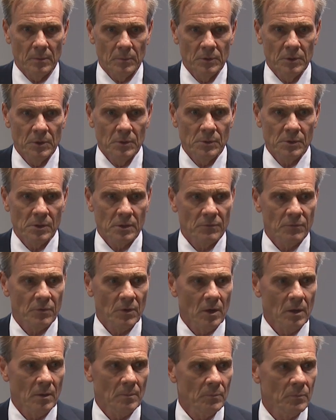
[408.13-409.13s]
we use it
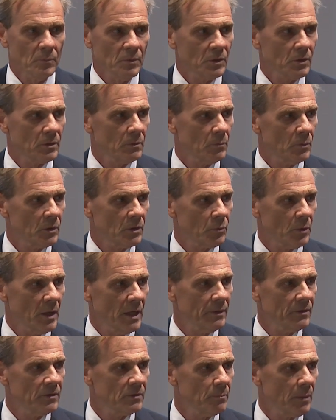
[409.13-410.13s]
we
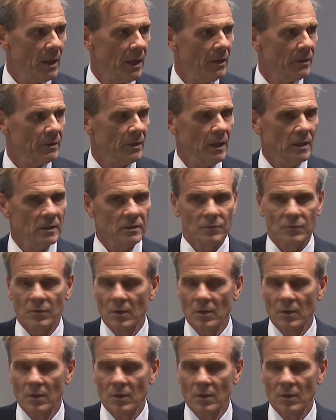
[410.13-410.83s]
create this biogas